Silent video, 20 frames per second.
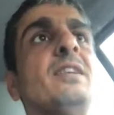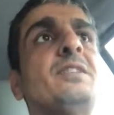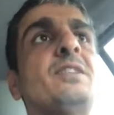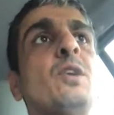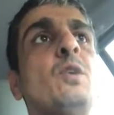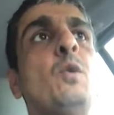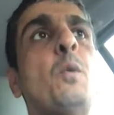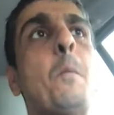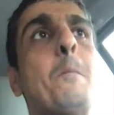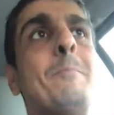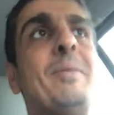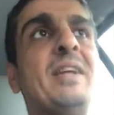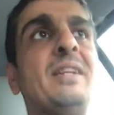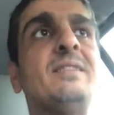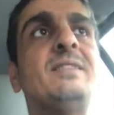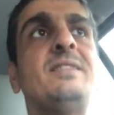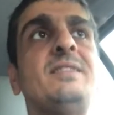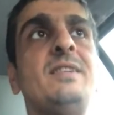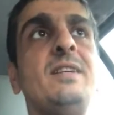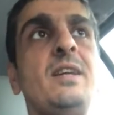listed on
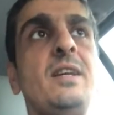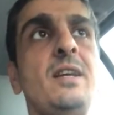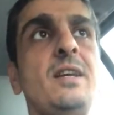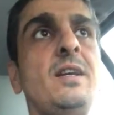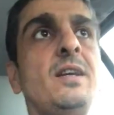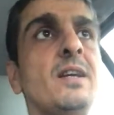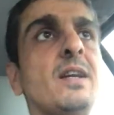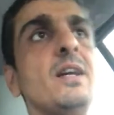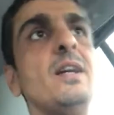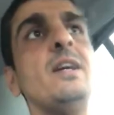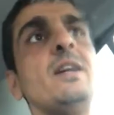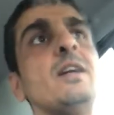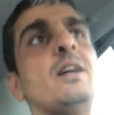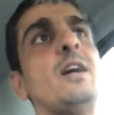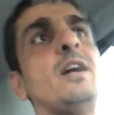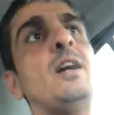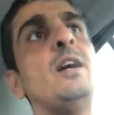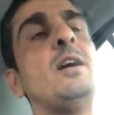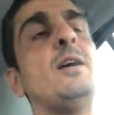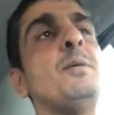BitZ.
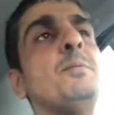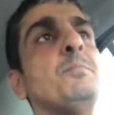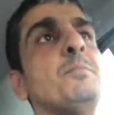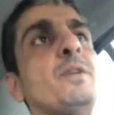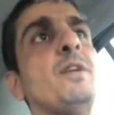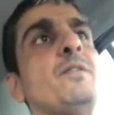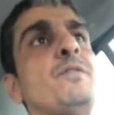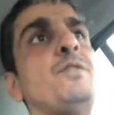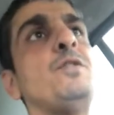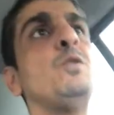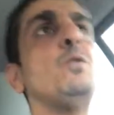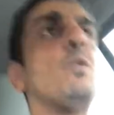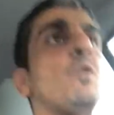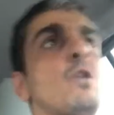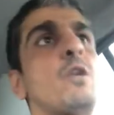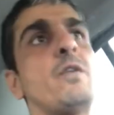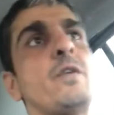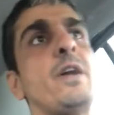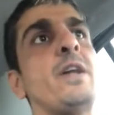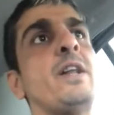If you
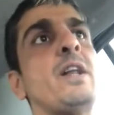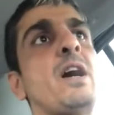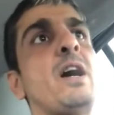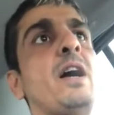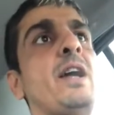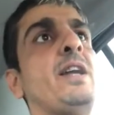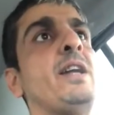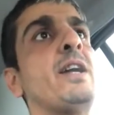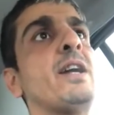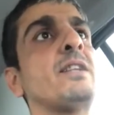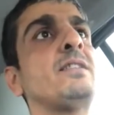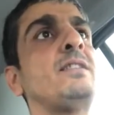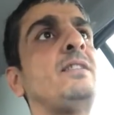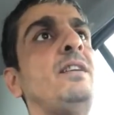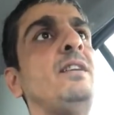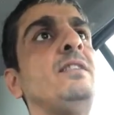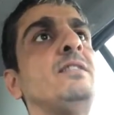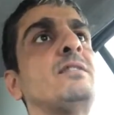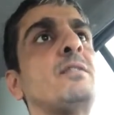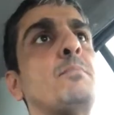are an
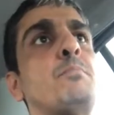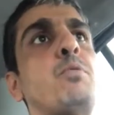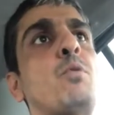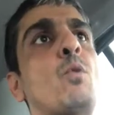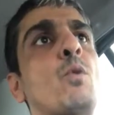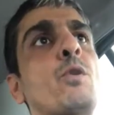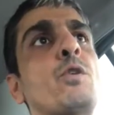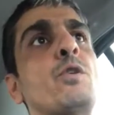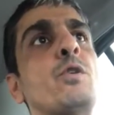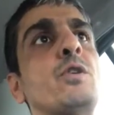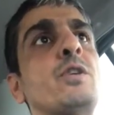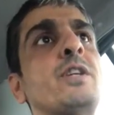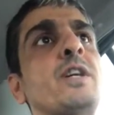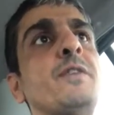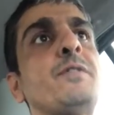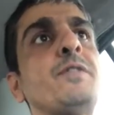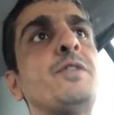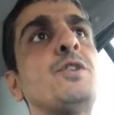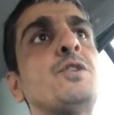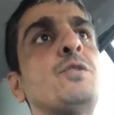IXT supporter,
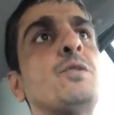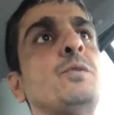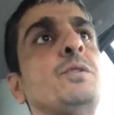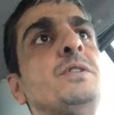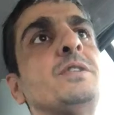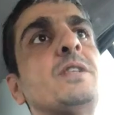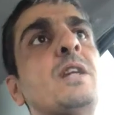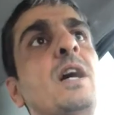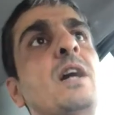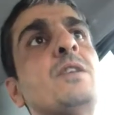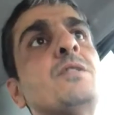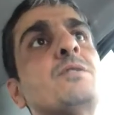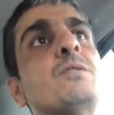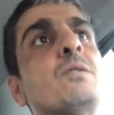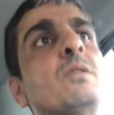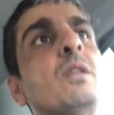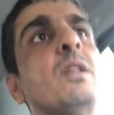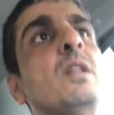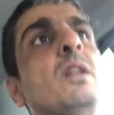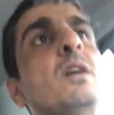definitely show these guys
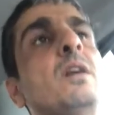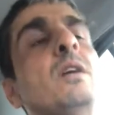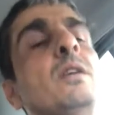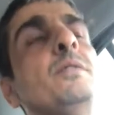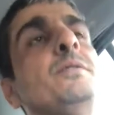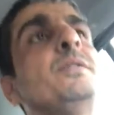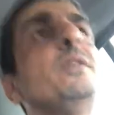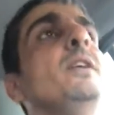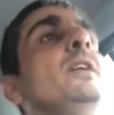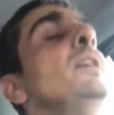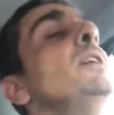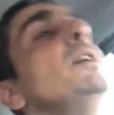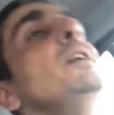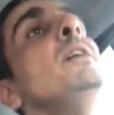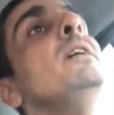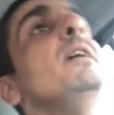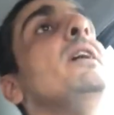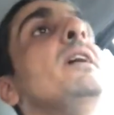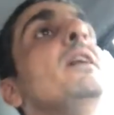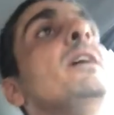your love
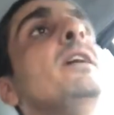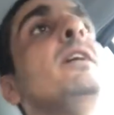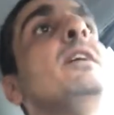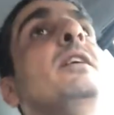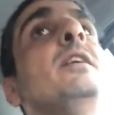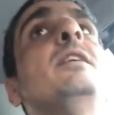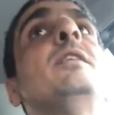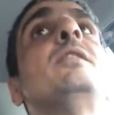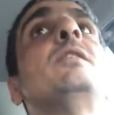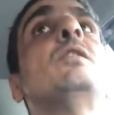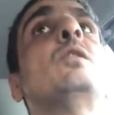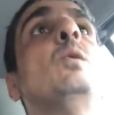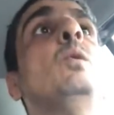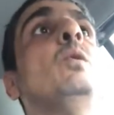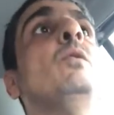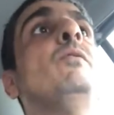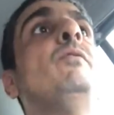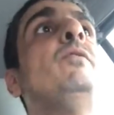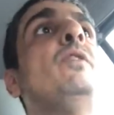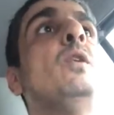and
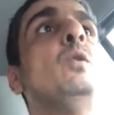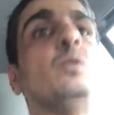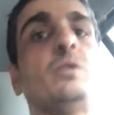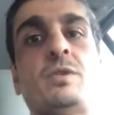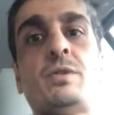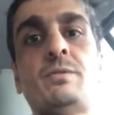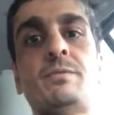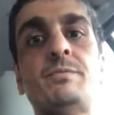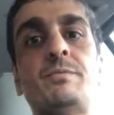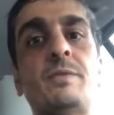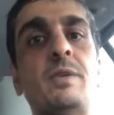go and vote.